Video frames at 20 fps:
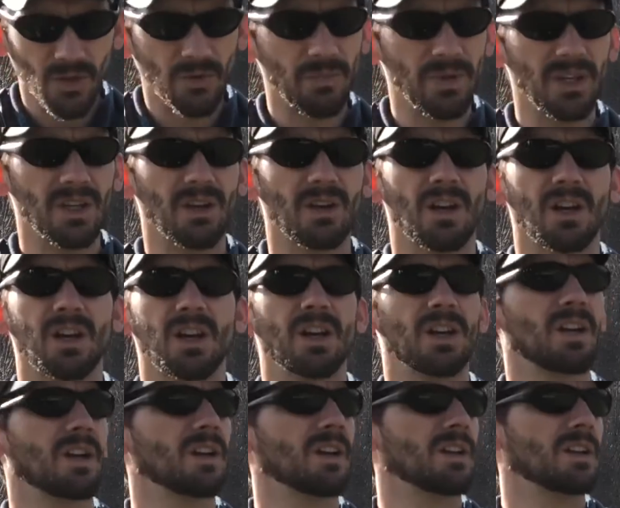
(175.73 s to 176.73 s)
be
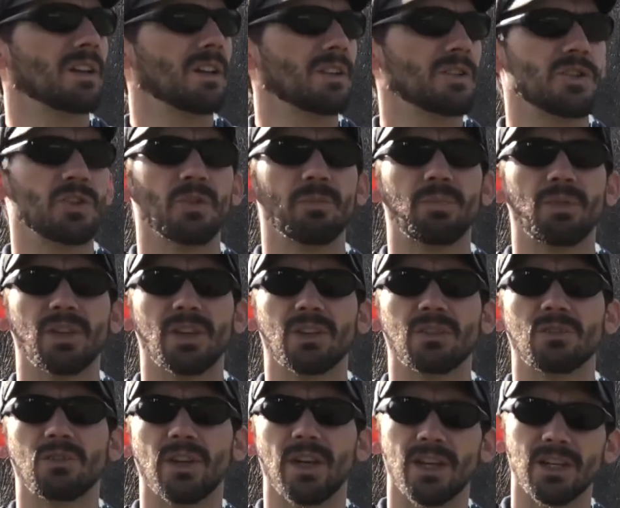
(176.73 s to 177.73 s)
a
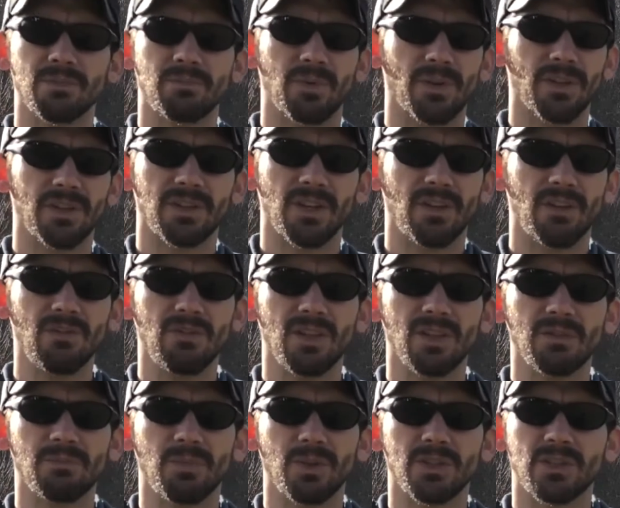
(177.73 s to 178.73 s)
geopolitical expert to do
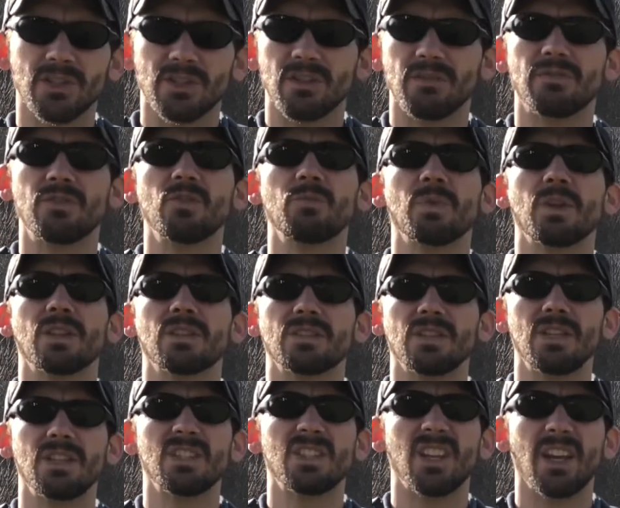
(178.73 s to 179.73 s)
this, but just a few
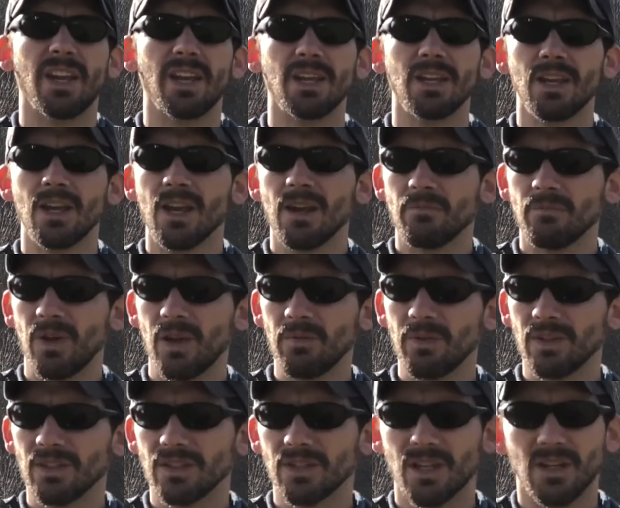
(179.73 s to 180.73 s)
minutes each day.
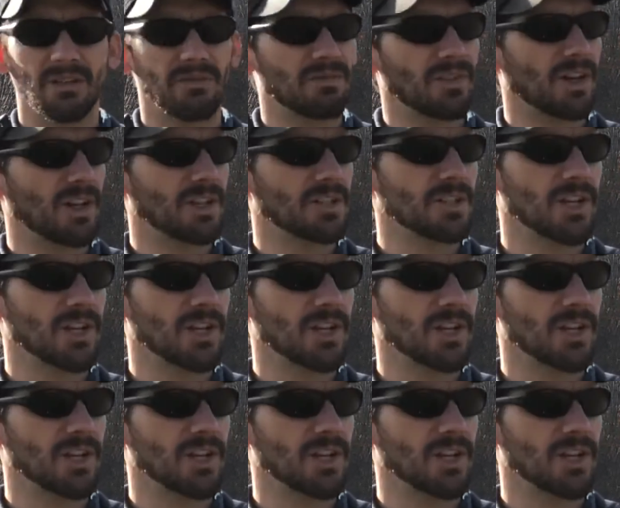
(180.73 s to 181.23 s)
Maybe instead of